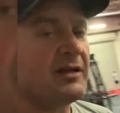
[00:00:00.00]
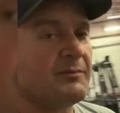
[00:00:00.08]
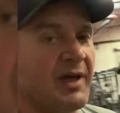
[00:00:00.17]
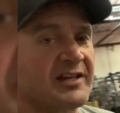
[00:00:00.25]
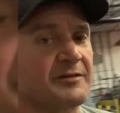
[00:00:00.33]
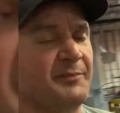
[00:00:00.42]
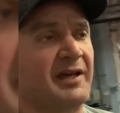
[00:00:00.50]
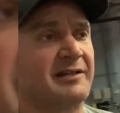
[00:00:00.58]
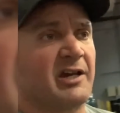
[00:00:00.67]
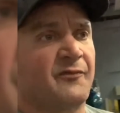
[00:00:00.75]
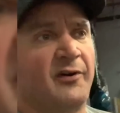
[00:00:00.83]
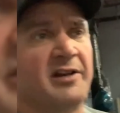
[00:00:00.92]
Makes a big
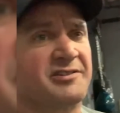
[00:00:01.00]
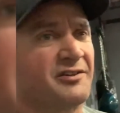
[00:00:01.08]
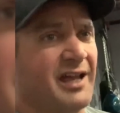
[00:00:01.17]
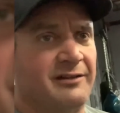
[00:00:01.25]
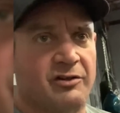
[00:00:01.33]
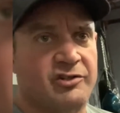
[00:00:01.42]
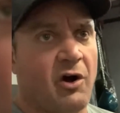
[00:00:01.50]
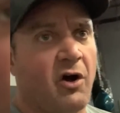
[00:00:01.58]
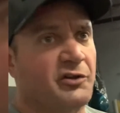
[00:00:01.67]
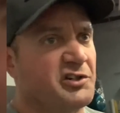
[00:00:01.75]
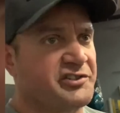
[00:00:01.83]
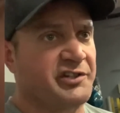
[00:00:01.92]
difference. You're getting the
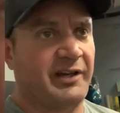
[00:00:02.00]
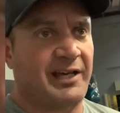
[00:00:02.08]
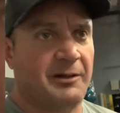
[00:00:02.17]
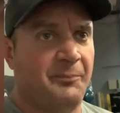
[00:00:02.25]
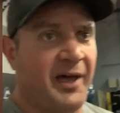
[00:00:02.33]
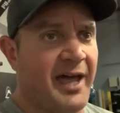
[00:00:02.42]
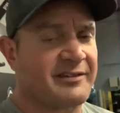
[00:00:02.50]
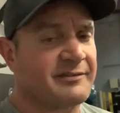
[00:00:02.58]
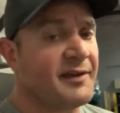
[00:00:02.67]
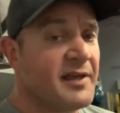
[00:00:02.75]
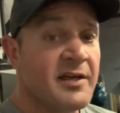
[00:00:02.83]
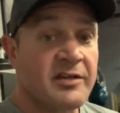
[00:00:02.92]
shoulders, still getting the pecs,
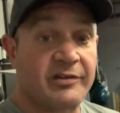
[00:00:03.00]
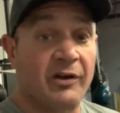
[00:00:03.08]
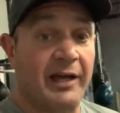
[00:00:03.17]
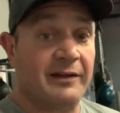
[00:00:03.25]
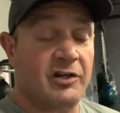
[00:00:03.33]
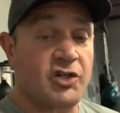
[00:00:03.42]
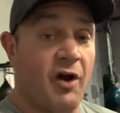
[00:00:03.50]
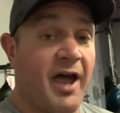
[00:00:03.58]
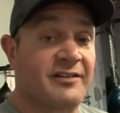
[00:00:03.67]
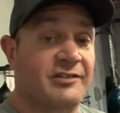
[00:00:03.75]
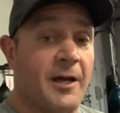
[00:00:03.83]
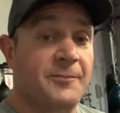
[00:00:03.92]
still getting the
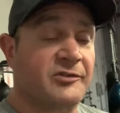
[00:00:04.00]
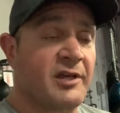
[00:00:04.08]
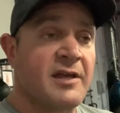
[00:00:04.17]
triceps.